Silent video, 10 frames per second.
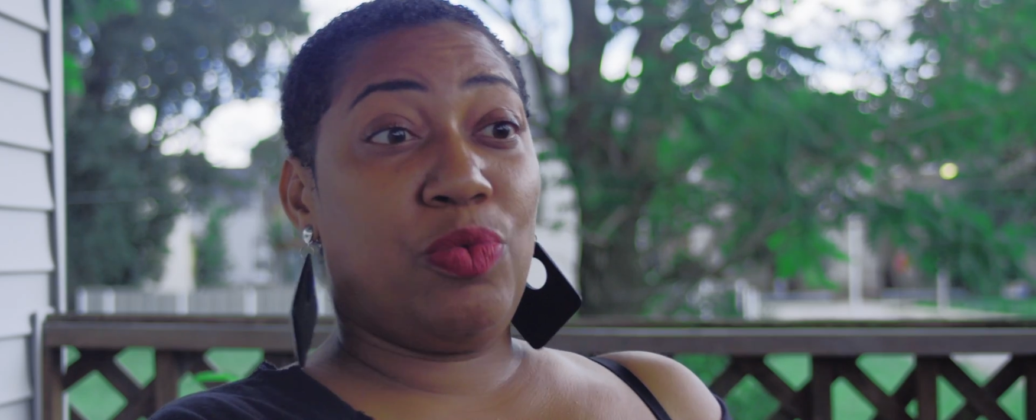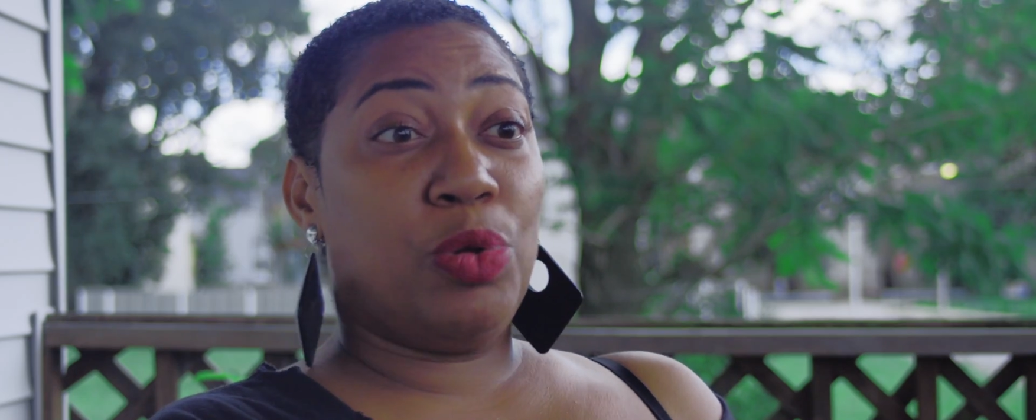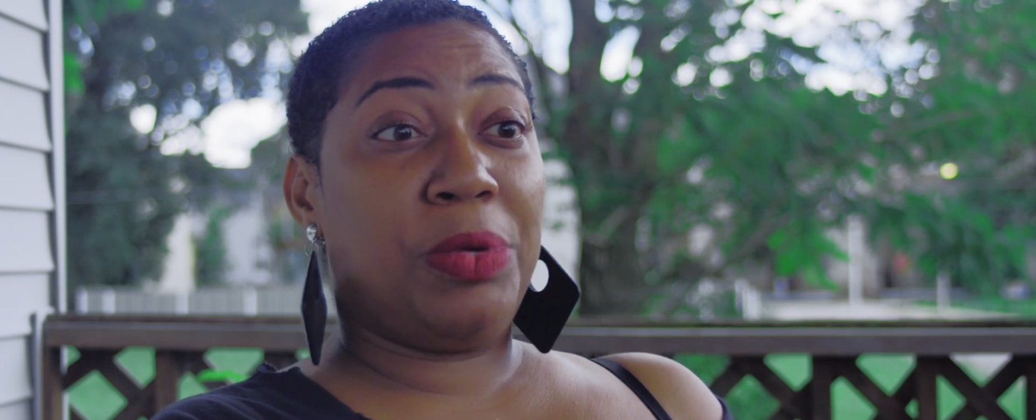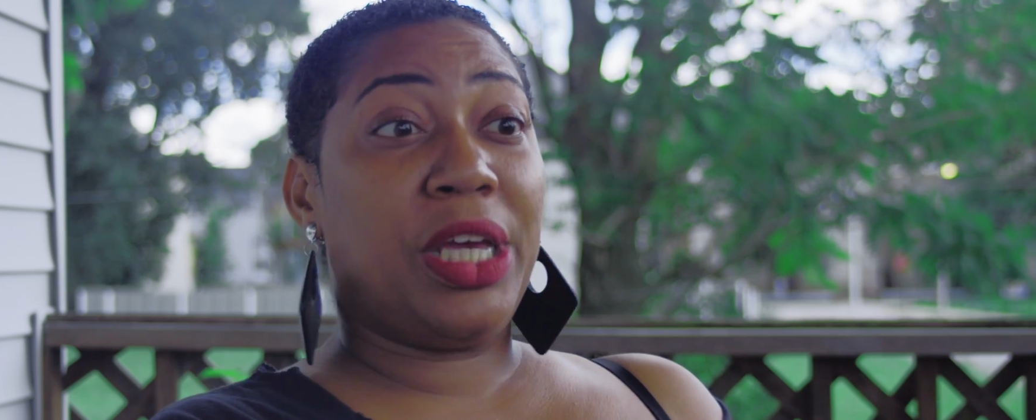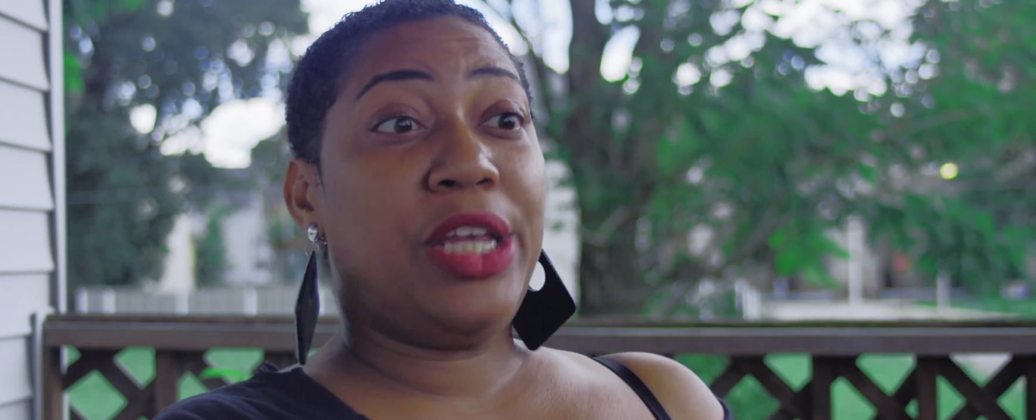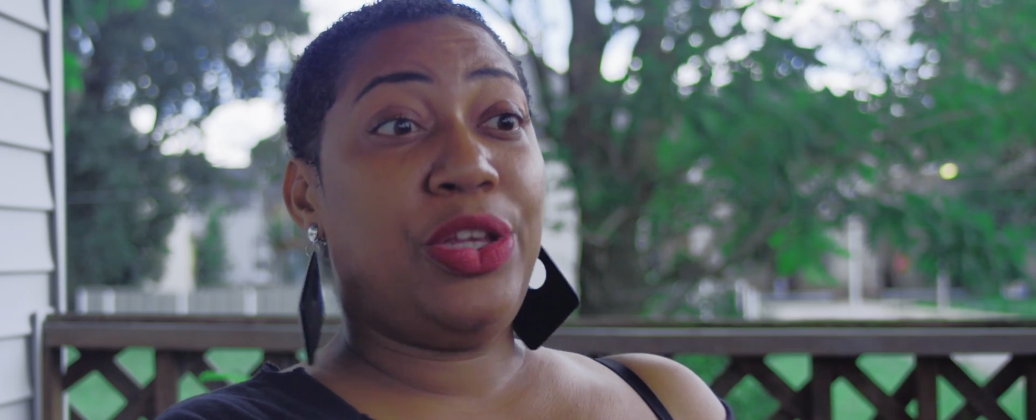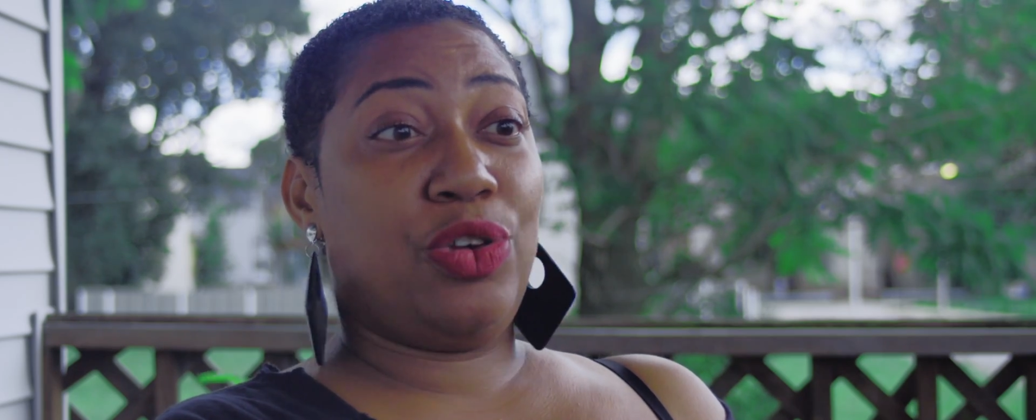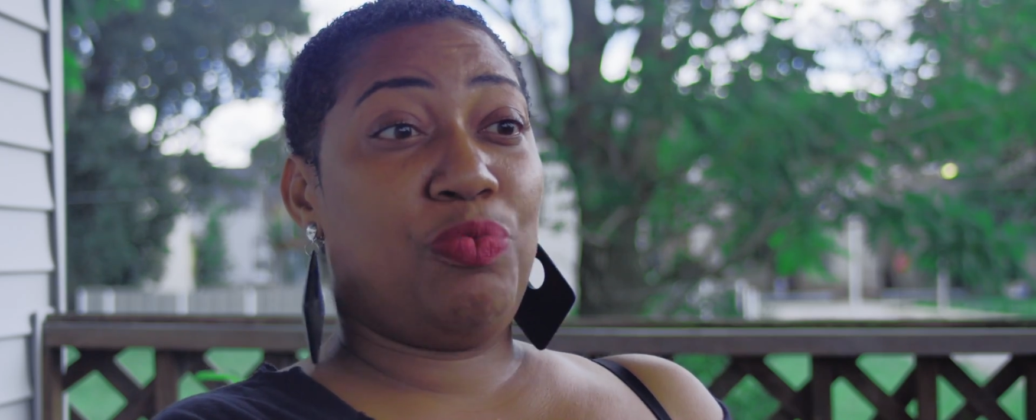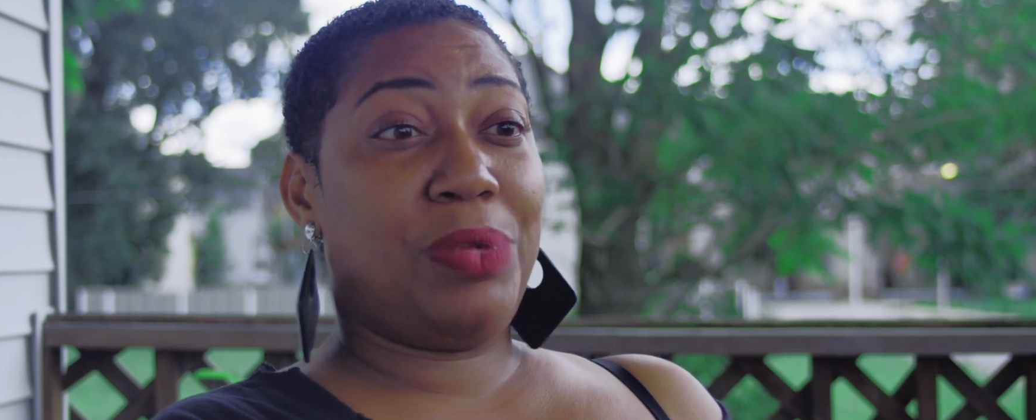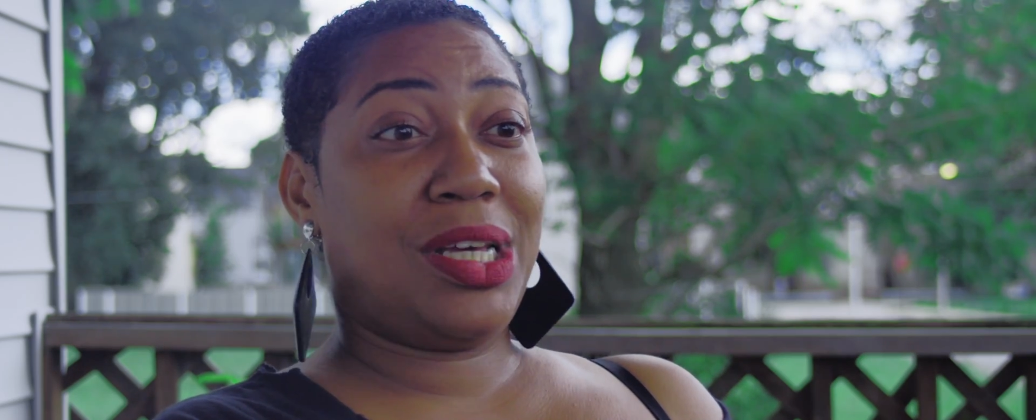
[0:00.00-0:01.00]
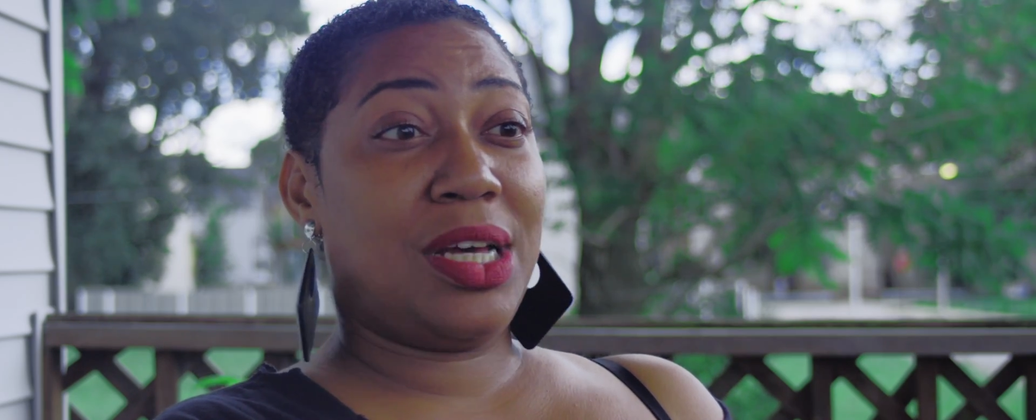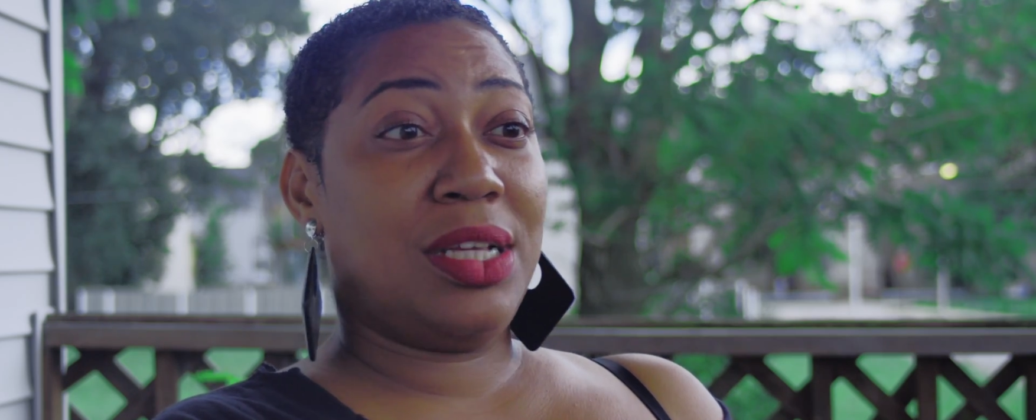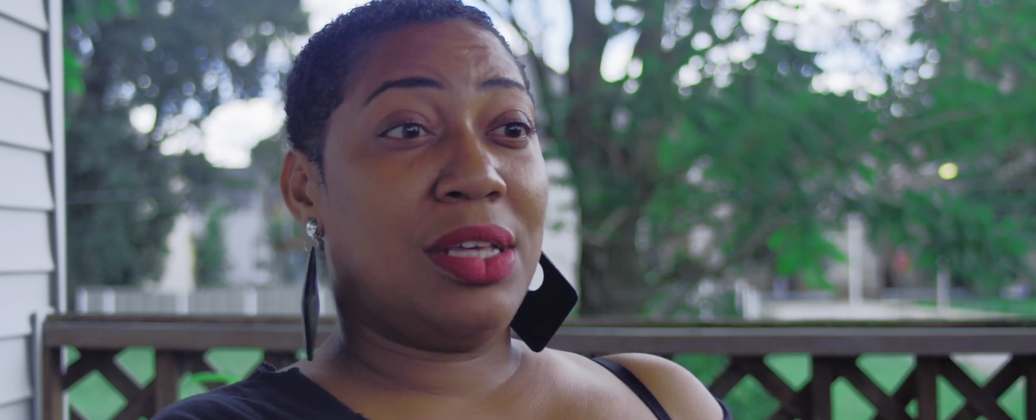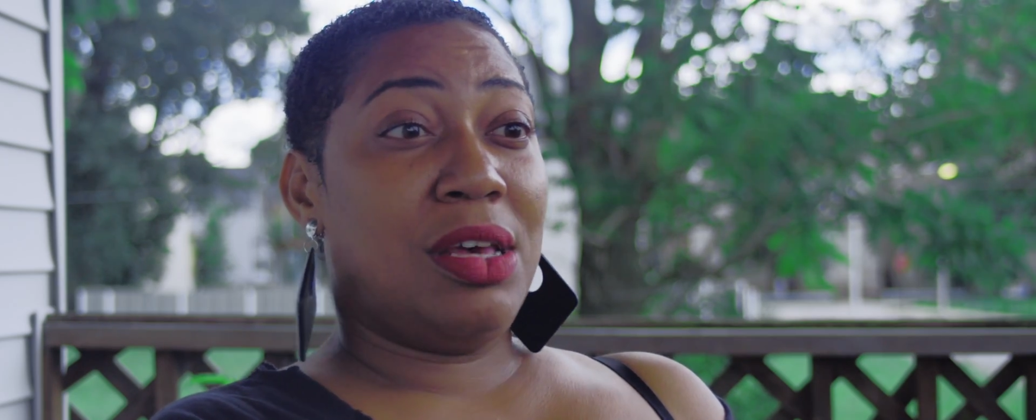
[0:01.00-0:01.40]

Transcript: would be in you, because